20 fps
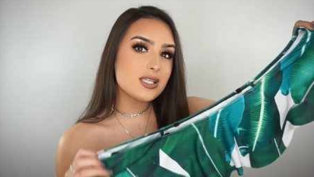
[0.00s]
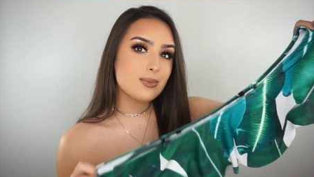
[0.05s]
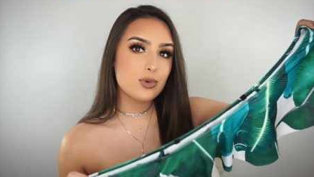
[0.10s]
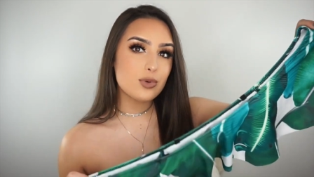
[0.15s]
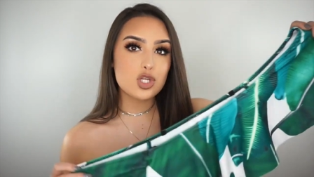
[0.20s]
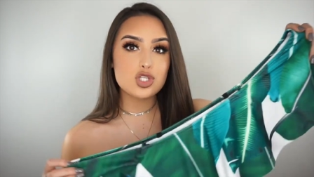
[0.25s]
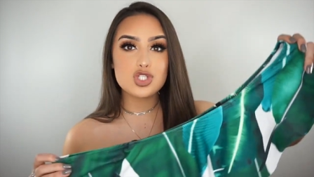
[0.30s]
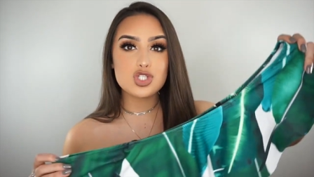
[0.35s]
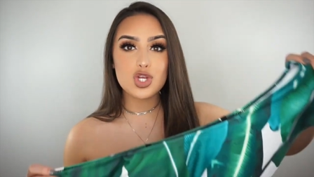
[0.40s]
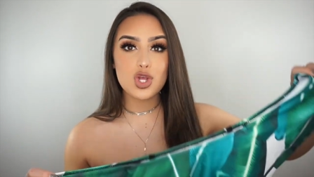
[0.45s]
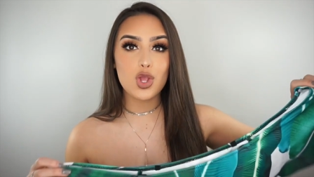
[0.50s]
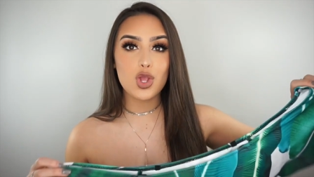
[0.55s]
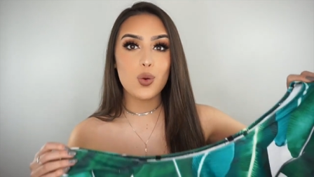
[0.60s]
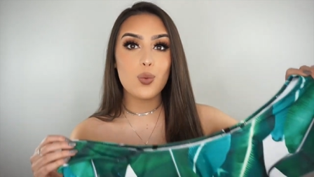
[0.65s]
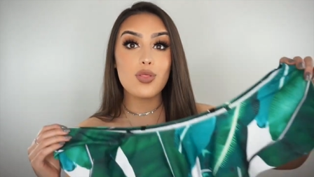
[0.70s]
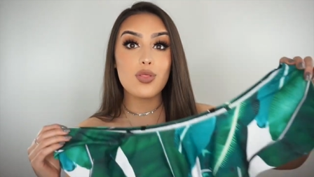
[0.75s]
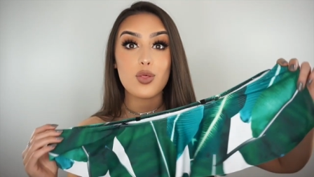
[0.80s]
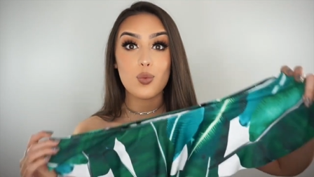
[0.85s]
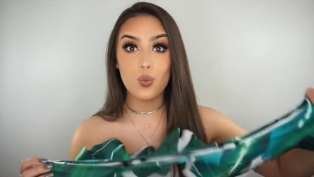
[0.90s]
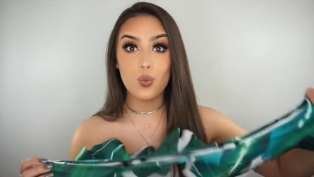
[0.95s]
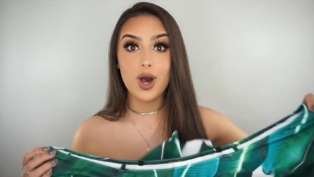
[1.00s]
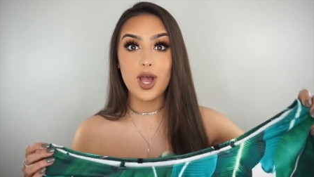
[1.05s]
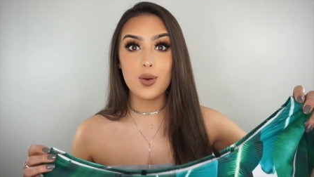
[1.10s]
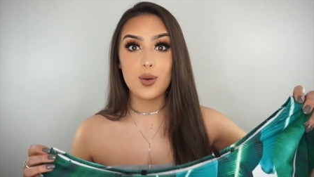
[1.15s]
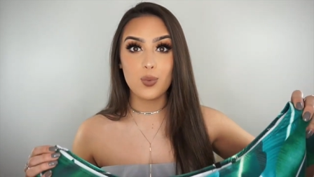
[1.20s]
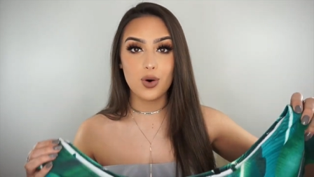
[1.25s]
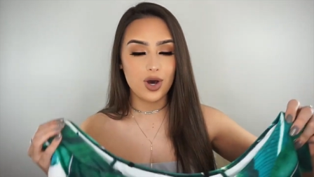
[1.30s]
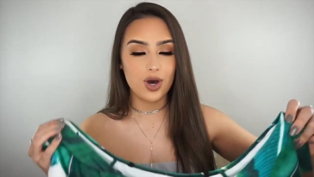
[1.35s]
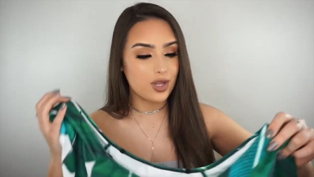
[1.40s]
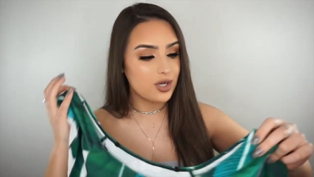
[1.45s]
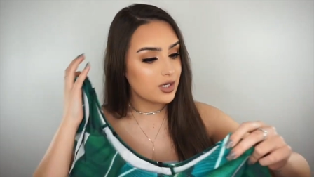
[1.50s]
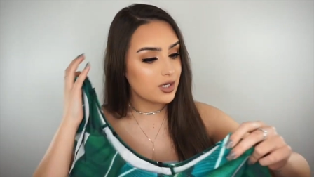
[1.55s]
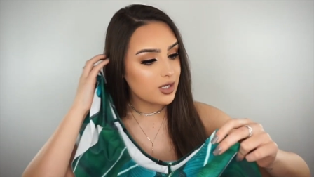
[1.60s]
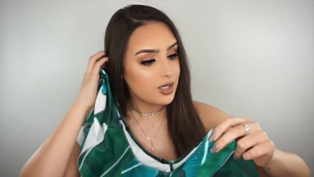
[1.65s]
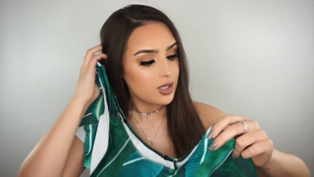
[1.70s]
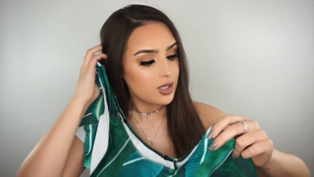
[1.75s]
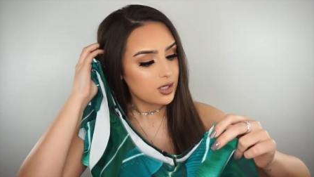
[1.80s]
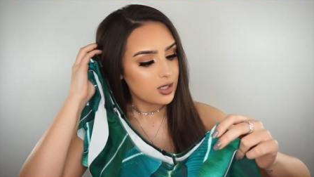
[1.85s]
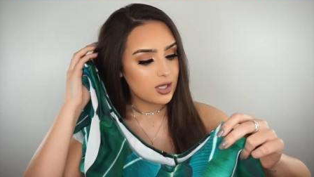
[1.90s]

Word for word: similar to the white one